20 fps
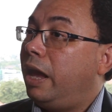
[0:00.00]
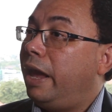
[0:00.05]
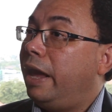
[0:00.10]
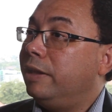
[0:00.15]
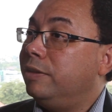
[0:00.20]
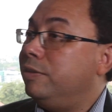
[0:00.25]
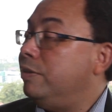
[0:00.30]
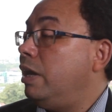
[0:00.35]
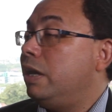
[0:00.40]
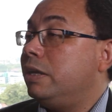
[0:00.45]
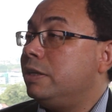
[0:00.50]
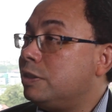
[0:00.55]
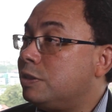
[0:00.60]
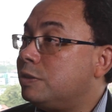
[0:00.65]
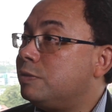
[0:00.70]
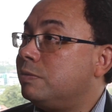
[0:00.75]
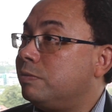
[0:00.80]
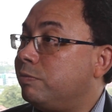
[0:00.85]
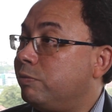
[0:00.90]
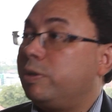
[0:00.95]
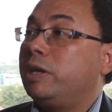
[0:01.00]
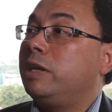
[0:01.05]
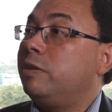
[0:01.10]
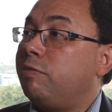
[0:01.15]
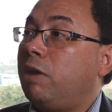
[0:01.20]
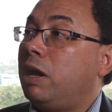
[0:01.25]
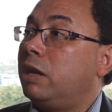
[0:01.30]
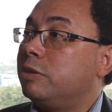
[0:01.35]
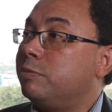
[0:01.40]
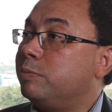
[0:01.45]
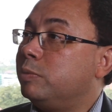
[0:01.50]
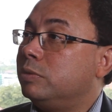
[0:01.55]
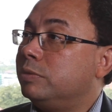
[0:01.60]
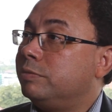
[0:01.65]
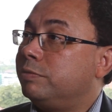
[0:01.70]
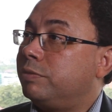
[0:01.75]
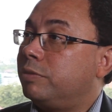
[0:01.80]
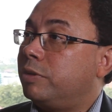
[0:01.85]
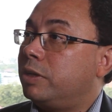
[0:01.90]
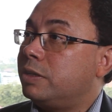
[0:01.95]
and that is really valuable
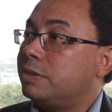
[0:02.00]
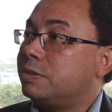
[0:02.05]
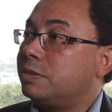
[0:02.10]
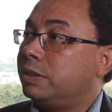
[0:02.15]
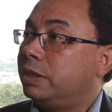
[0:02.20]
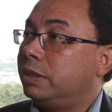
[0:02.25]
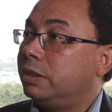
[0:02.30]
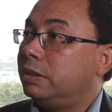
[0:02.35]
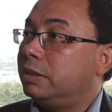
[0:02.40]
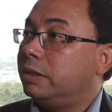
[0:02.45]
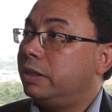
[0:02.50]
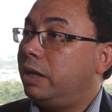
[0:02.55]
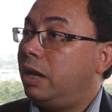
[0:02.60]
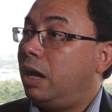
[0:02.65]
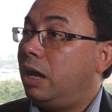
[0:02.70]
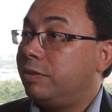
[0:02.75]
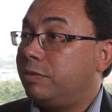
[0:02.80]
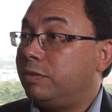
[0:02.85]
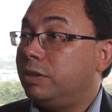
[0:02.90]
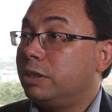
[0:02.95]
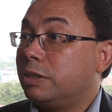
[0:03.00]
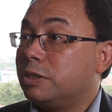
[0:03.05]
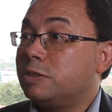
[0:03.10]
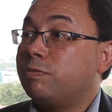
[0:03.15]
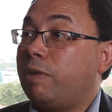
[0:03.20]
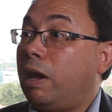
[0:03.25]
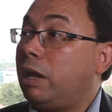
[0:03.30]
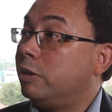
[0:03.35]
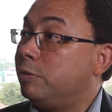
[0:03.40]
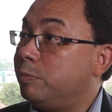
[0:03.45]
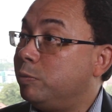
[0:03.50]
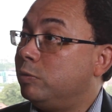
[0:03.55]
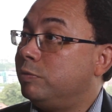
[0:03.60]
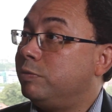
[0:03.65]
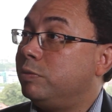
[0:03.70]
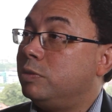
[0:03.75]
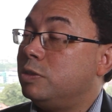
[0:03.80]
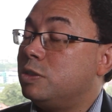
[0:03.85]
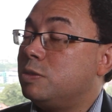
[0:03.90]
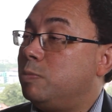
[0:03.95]
for us and uh, i think it's valuable
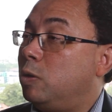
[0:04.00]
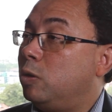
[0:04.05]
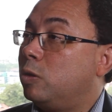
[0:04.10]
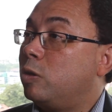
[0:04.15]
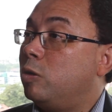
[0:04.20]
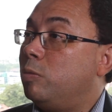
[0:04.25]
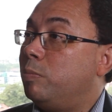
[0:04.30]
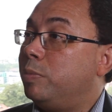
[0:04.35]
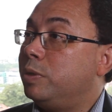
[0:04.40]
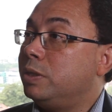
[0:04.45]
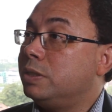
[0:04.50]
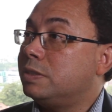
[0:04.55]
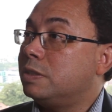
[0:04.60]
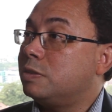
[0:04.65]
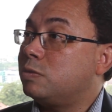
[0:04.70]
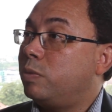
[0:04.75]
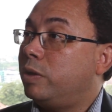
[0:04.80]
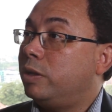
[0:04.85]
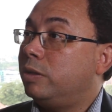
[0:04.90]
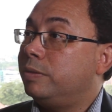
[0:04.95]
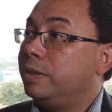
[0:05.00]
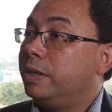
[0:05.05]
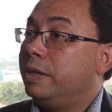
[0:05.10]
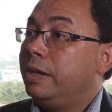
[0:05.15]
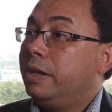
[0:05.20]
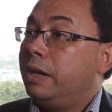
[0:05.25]
for the small companies as well